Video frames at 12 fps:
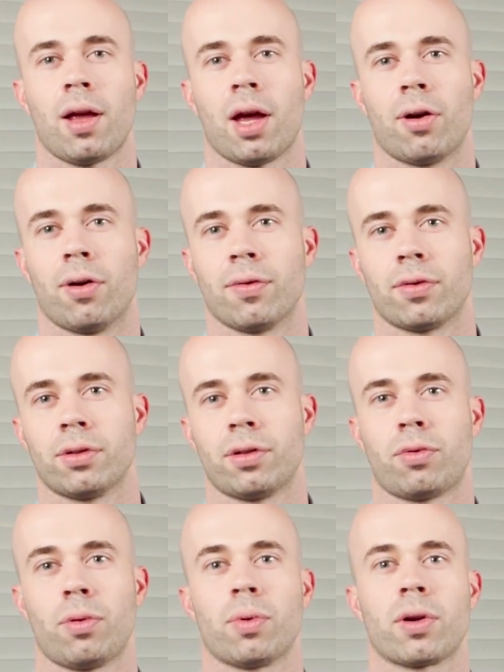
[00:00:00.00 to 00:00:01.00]
However,
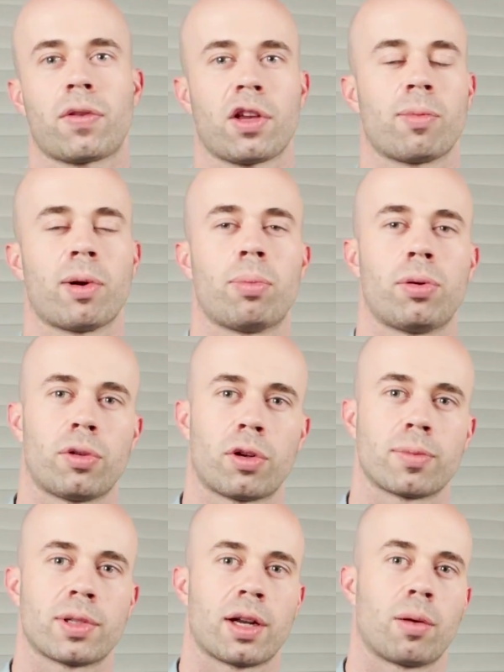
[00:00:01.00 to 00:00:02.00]
if we want to think about
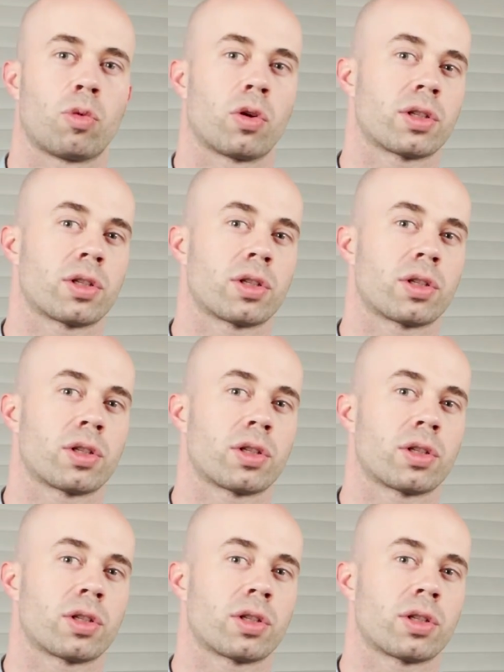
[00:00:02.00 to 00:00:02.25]
polearms that are more